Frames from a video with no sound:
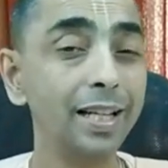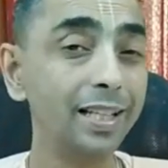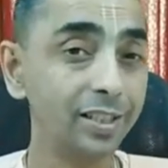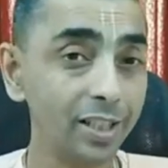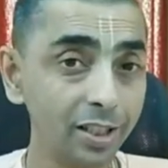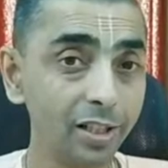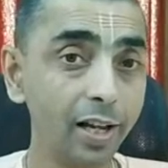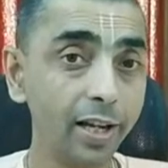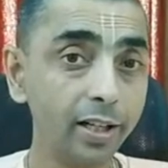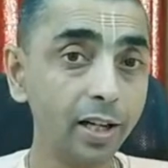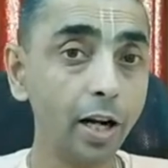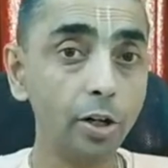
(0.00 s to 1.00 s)
Just
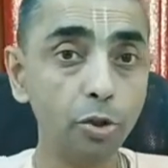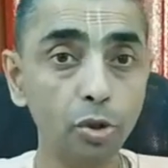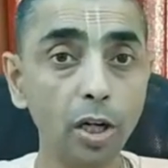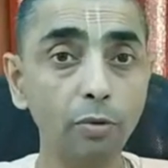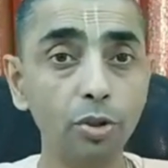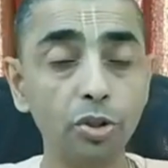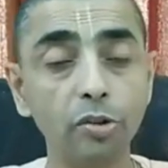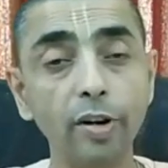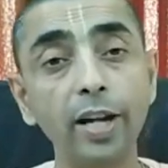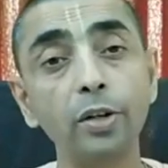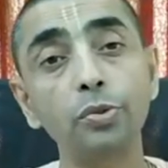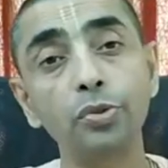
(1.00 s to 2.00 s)
like Arjuna was
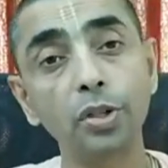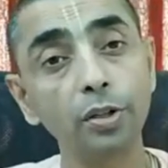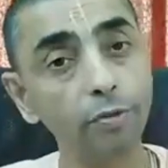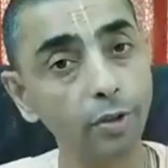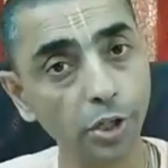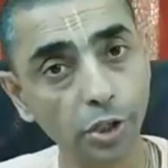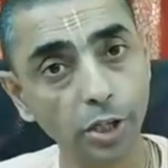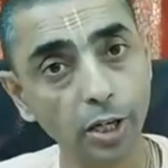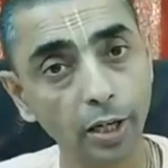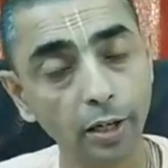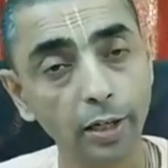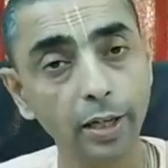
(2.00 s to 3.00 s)
trying to serve Krishna